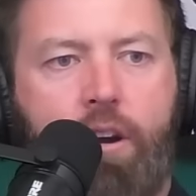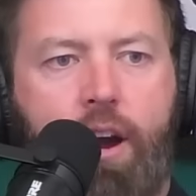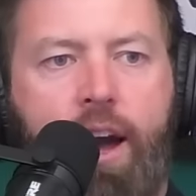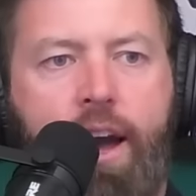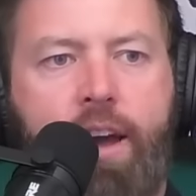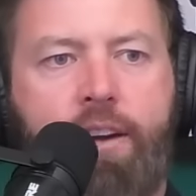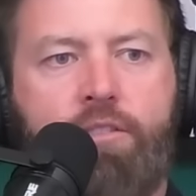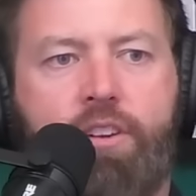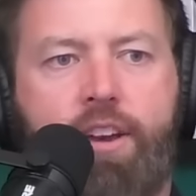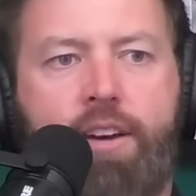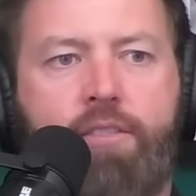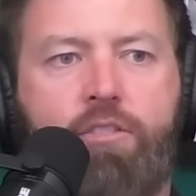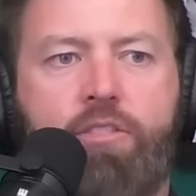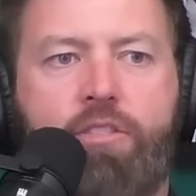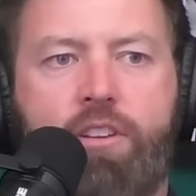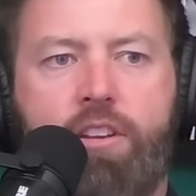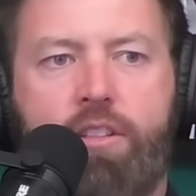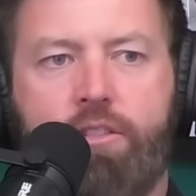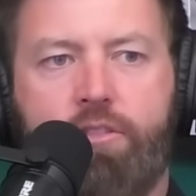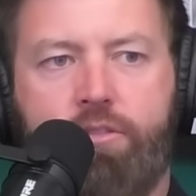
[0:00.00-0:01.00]
I actually haven't
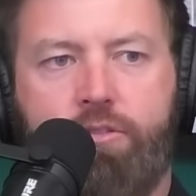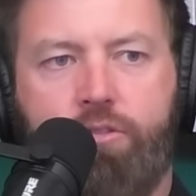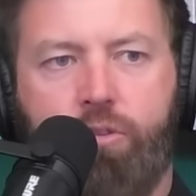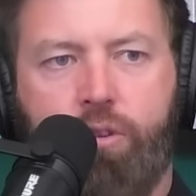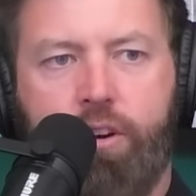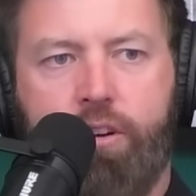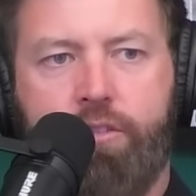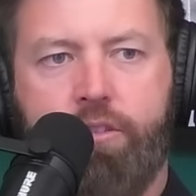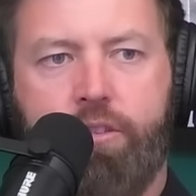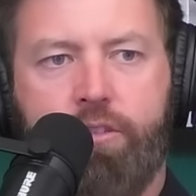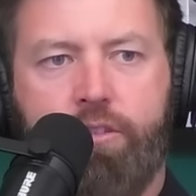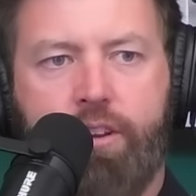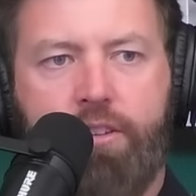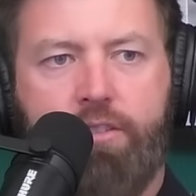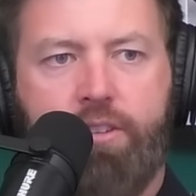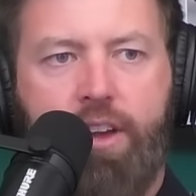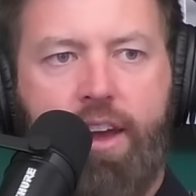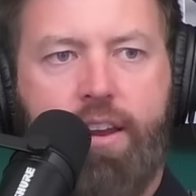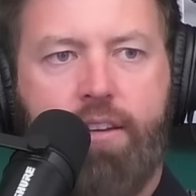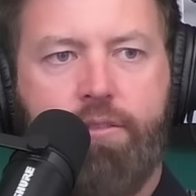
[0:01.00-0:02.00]
seen this story, so this is
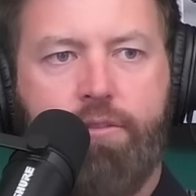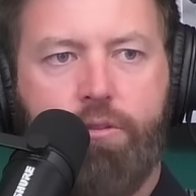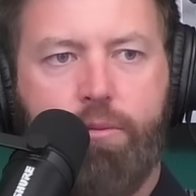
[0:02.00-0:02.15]
exciting for